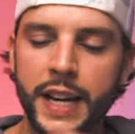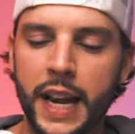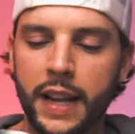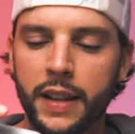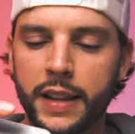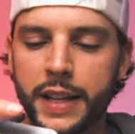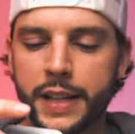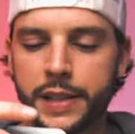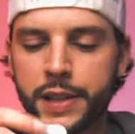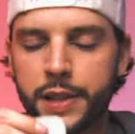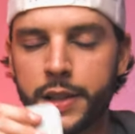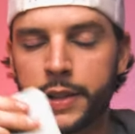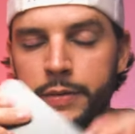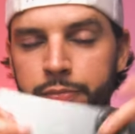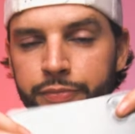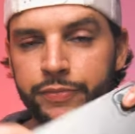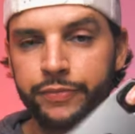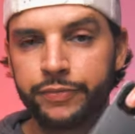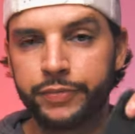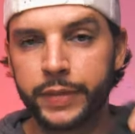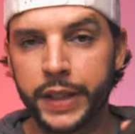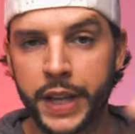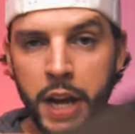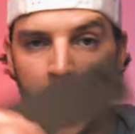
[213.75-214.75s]
not least,
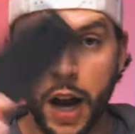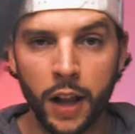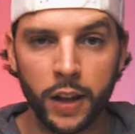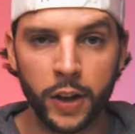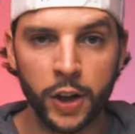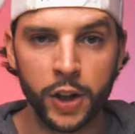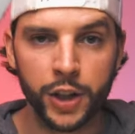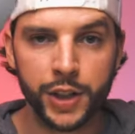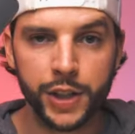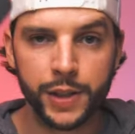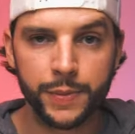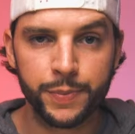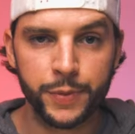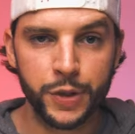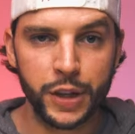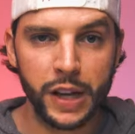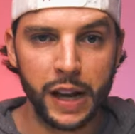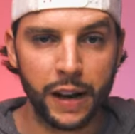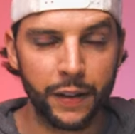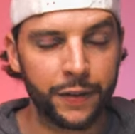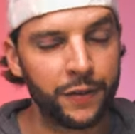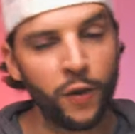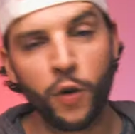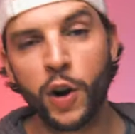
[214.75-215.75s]
colors. You
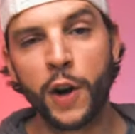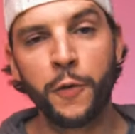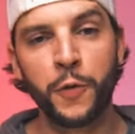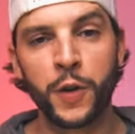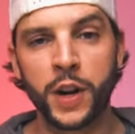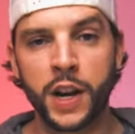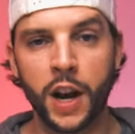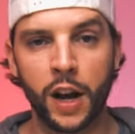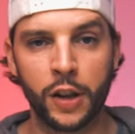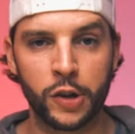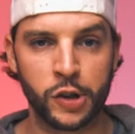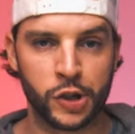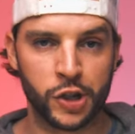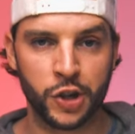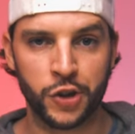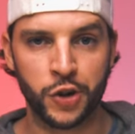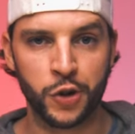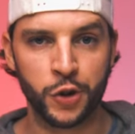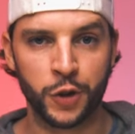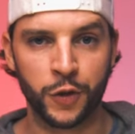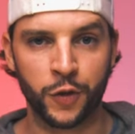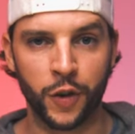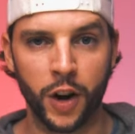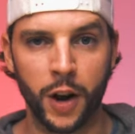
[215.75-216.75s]
got 4 different colors to
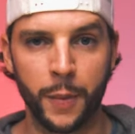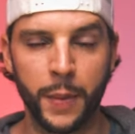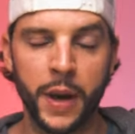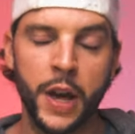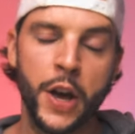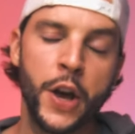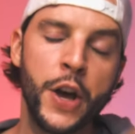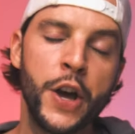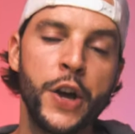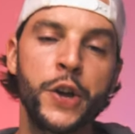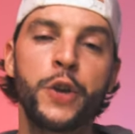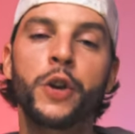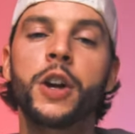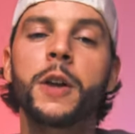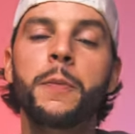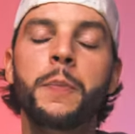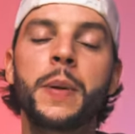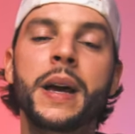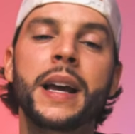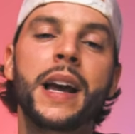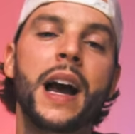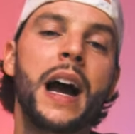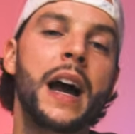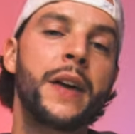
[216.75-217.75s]
choose from. You could
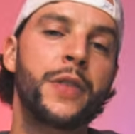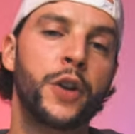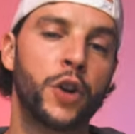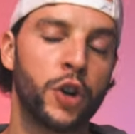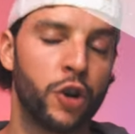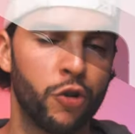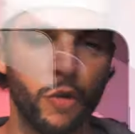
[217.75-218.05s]
pick either